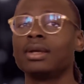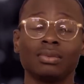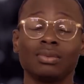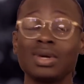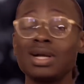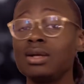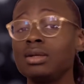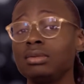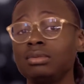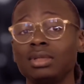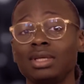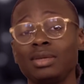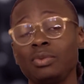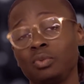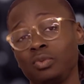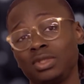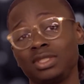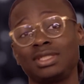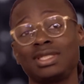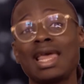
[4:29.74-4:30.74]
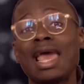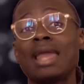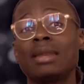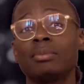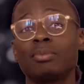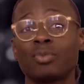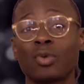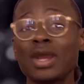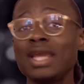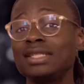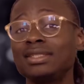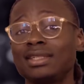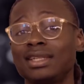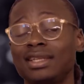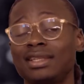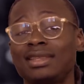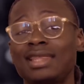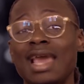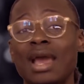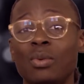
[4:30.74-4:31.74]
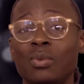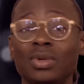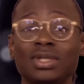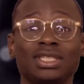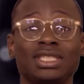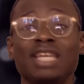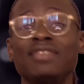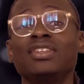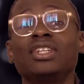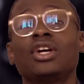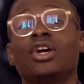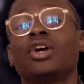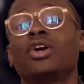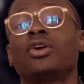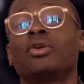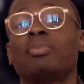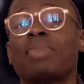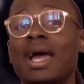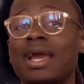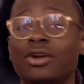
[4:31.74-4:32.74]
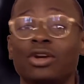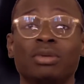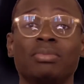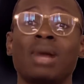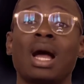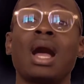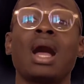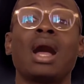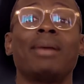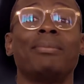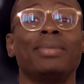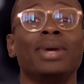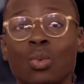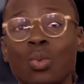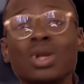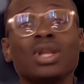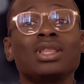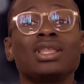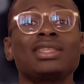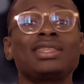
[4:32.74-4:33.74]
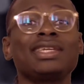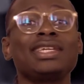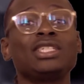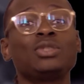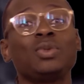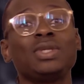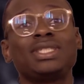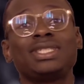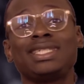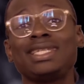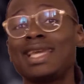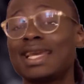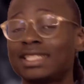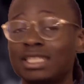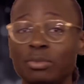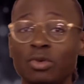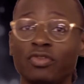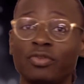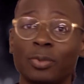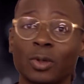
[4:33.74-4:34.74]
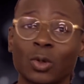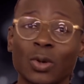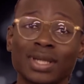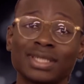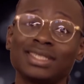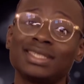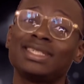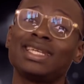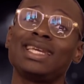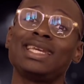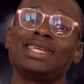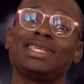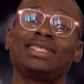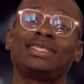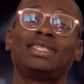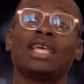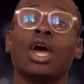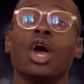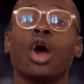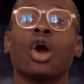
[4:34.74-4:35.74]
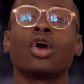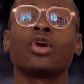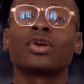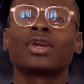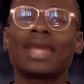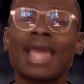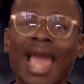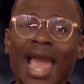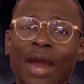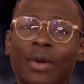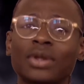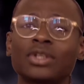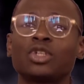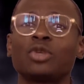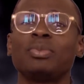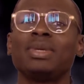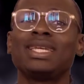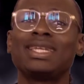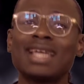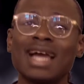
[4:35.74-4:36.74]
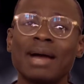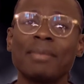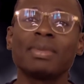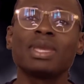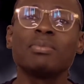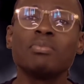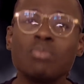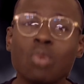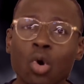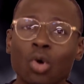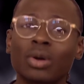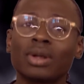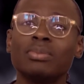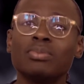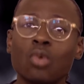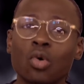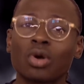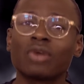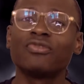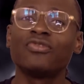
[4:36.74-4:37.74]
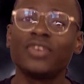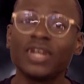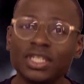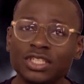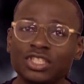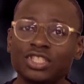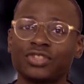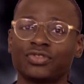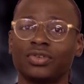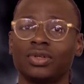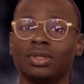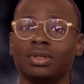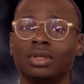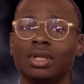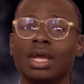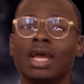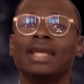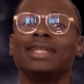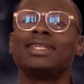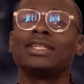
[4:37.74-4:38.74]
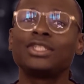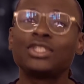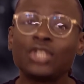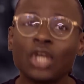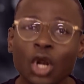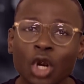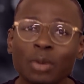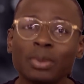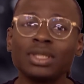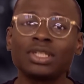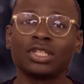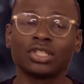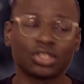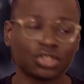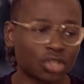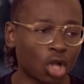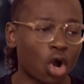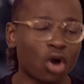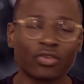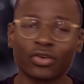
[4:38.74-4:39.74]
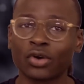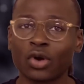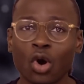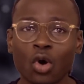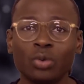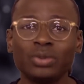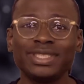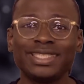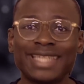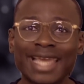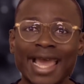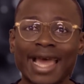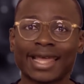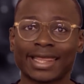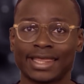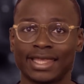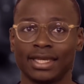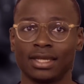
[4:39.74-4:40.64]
Well, it was that bracelet that was given to her by her mom. One of the things we see as the movie progresses is her character becoming more and more vengeful, determined to solve her own death.